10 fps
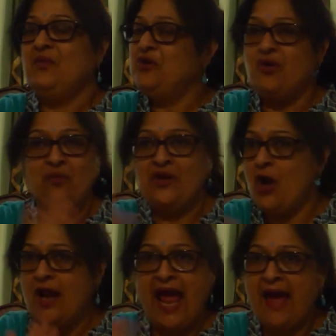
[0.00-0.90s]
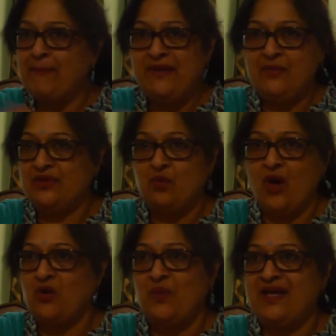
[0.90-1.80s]
We're not happy with
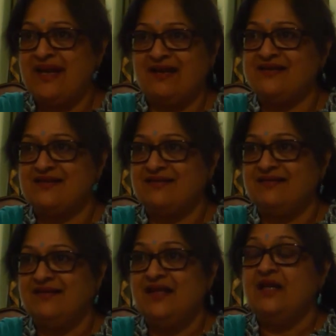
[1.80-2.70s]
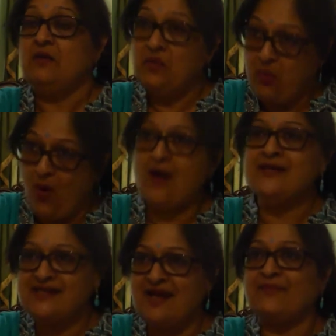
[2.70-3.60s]
what we're dealt.
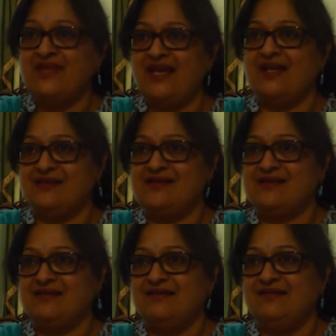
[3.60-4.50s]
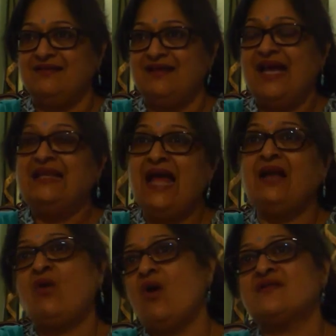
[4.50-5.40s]
Want something else. And
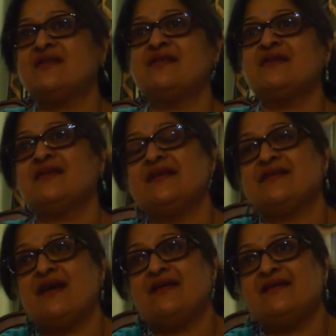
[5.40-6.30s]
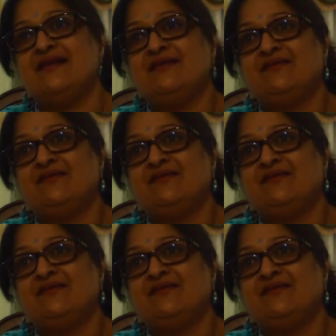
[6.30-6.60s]
that causes us anxiety.